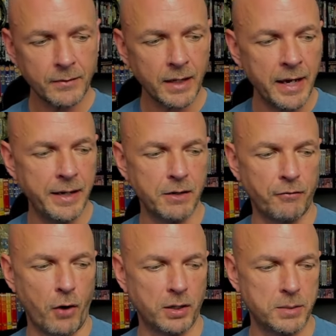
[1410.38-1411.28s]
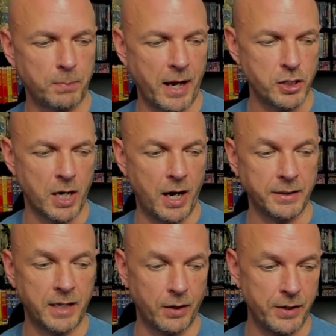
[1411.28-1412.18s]
hitting a frog splash on
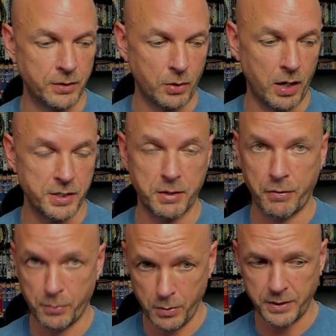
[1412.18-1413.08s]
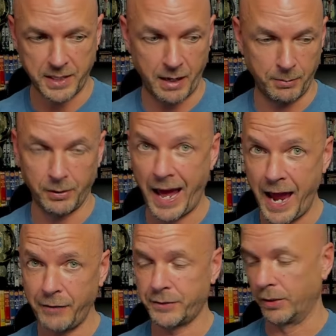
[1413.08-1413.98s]
Karrion Kross through the table
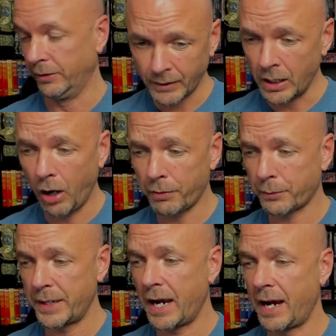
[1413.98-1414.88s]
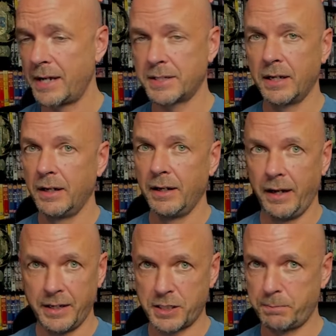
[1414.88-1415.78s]
after all three guys
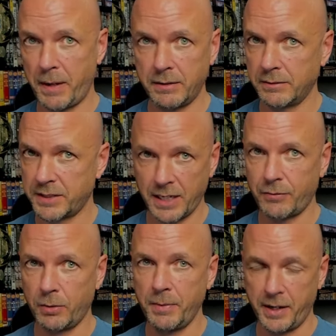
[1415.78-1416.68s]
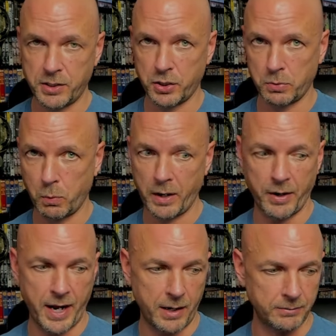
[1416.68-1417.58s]
had spent several minutes just wearing
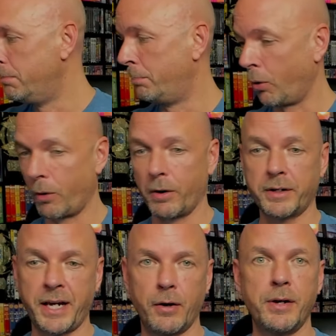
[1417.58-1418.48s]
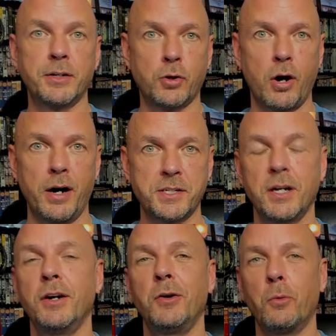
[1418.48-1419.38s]
out poor Karrion Kross
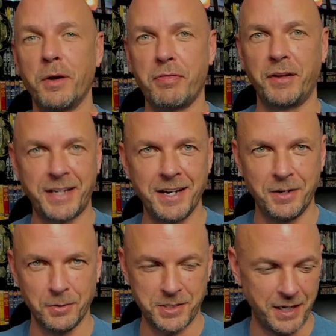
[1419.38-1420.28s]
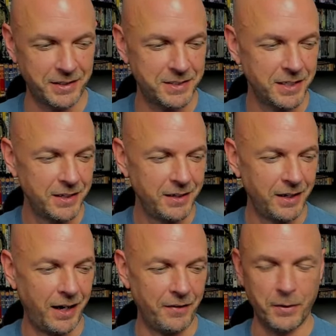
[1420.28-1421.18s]
with the kendo sticks.
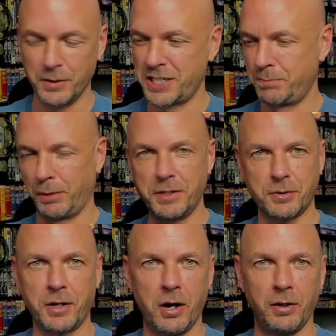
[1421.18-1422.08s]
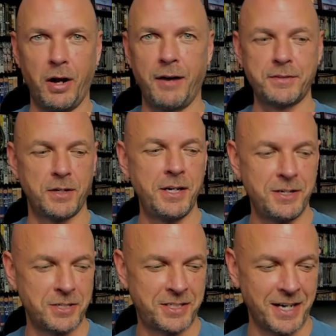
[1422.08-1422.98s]
They were splintering all off, so he
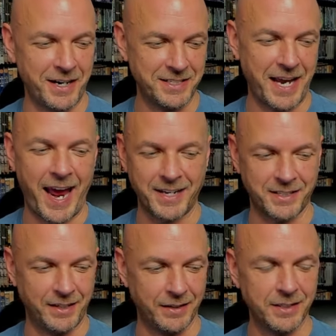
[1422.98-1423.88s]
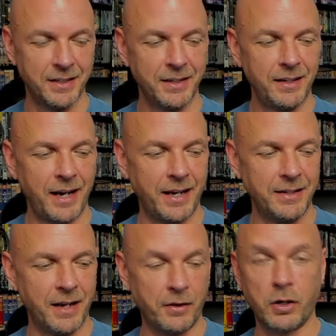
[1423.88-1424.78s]
just got his ass kicked. And
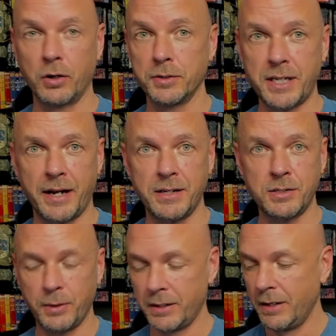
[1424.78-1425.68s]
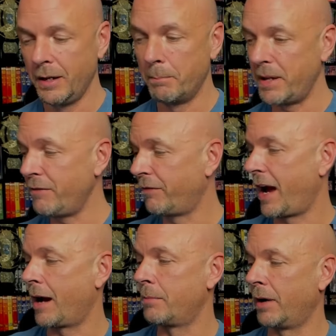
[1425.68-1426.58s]
the girls got into it.
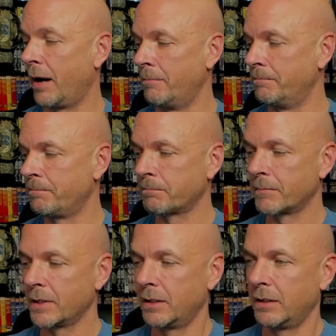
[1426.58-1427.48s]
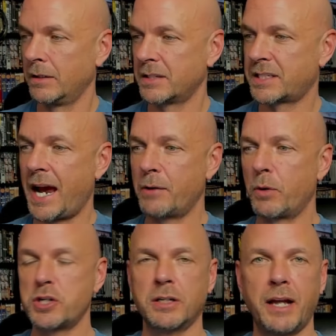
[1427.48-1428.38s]
B-Fab side
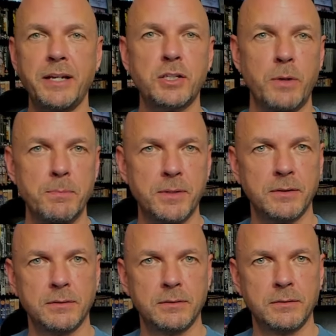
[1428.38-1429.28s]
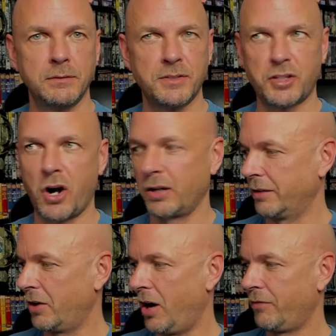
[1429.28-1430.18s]
Russian leg sweeped
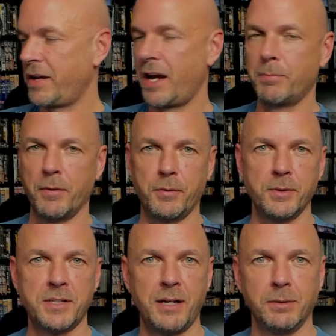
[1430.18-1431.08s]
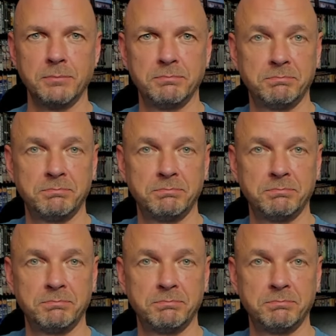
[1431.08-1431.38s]
Scarlett off the apron through a table.